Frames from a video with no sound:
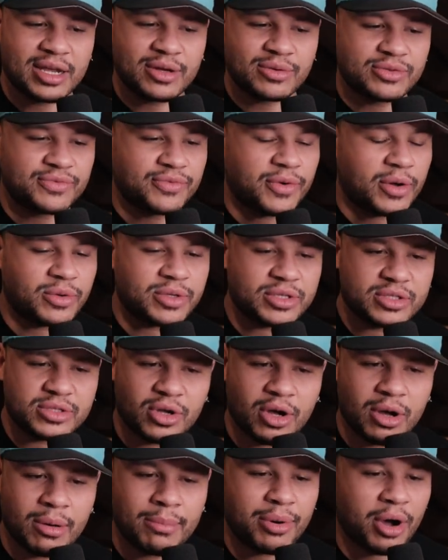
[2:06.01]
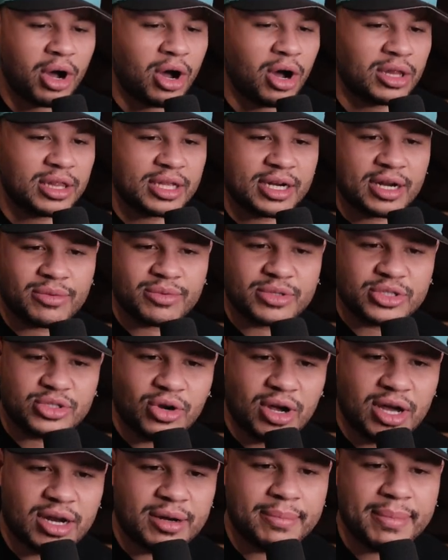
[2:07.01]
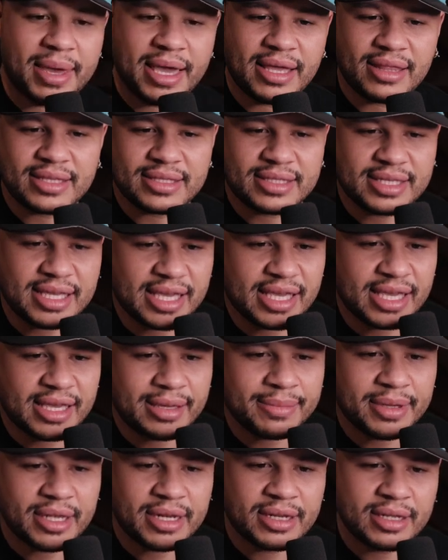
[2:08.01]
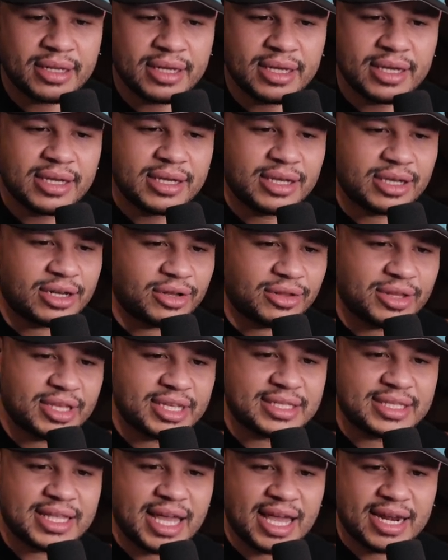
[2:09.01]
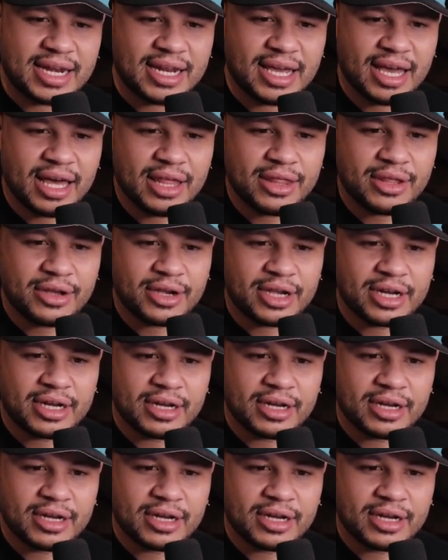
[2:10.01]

I was focused on ball and I was trying to make the team and, you know, this, that, and the other.